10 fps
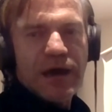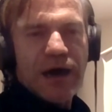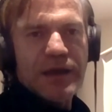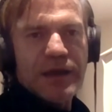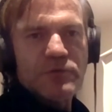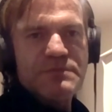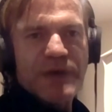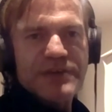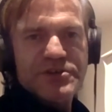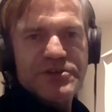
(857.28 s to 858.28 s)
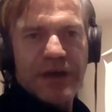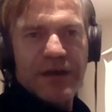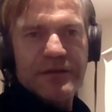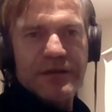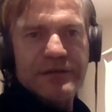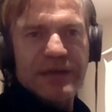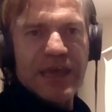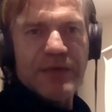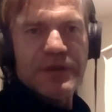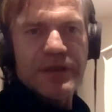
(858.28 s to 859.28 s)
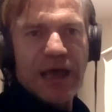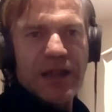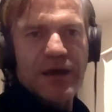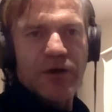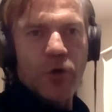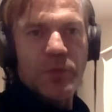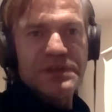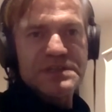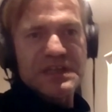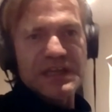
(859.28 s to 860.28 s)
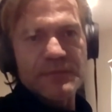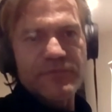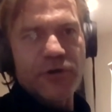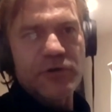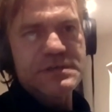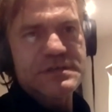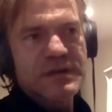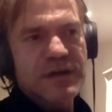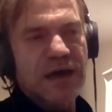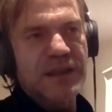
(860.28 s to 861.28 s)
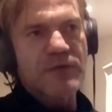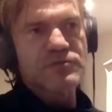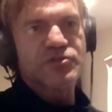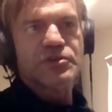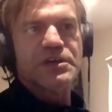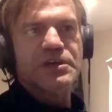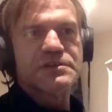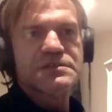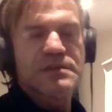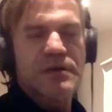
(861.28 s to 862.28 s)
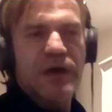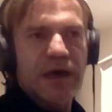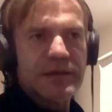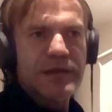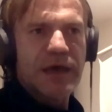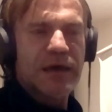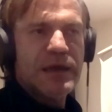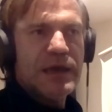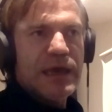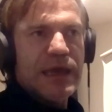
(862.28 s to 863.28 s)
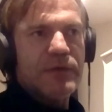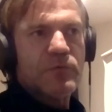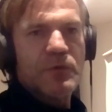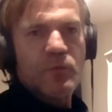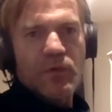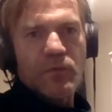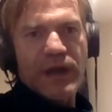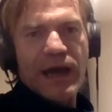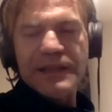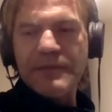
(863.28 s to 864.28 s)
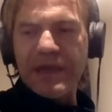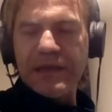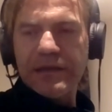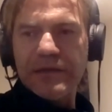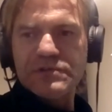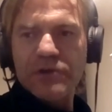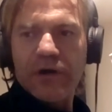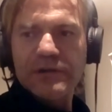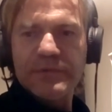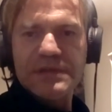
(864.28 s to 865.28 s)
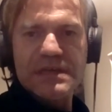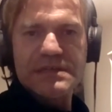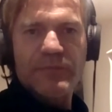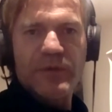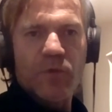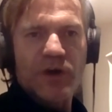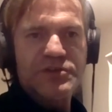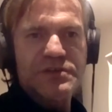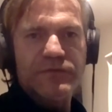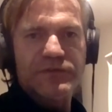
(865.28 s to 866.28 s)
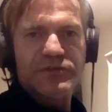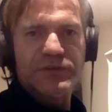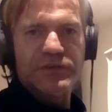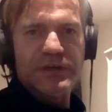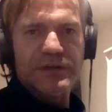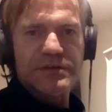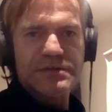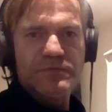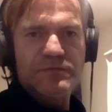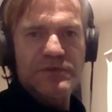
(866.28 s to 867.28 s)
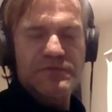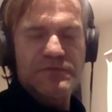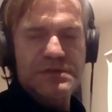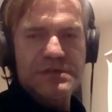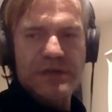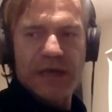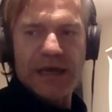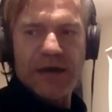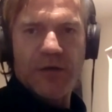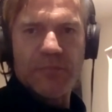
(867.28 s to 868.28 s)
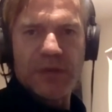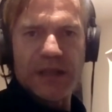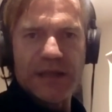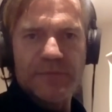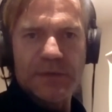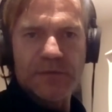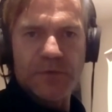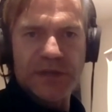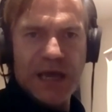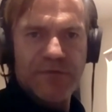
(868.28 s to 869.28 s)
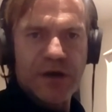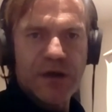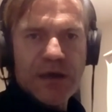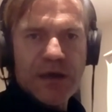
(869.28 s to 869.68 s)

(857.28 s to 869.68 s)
and it was Manchester United that came and uh, opened the stadium for us, and that was two years. And uh, it, when when I had the meeting, he was talking to me. He says, "I've been watching you for two years," which was uh, unbelievable when you have a